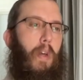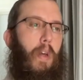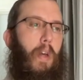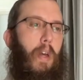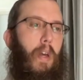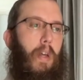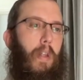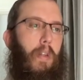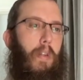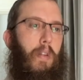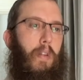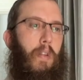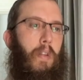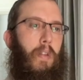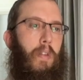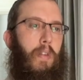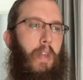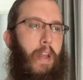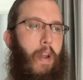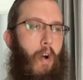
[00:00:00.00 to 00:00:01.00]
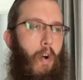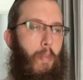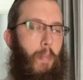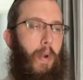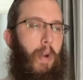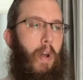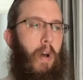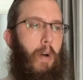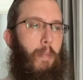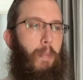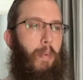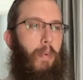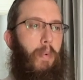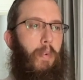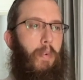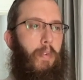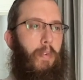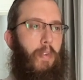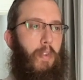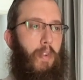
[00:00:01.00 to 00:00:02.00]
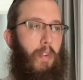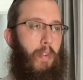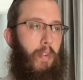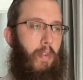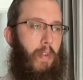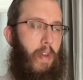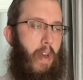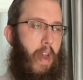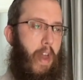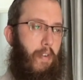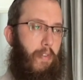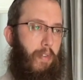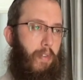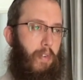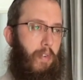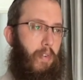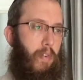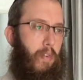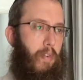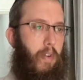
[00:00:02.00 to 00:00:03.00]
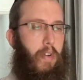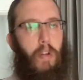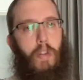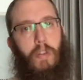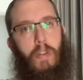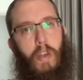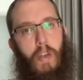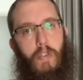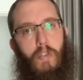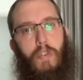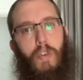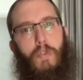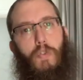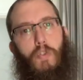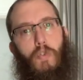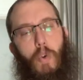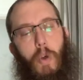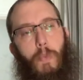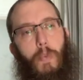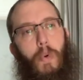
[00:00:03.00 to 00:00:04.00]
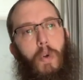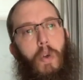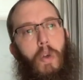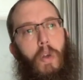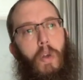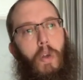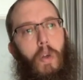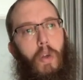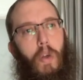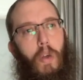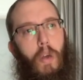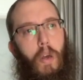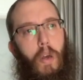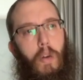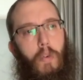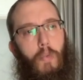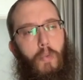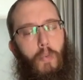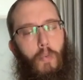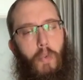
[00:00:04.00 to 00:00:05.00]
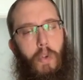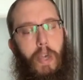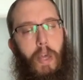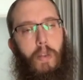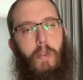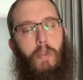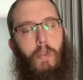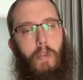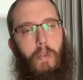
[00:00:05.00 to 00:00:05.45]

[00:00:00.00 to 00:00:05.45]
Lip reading: And they open up after an intensive trip and get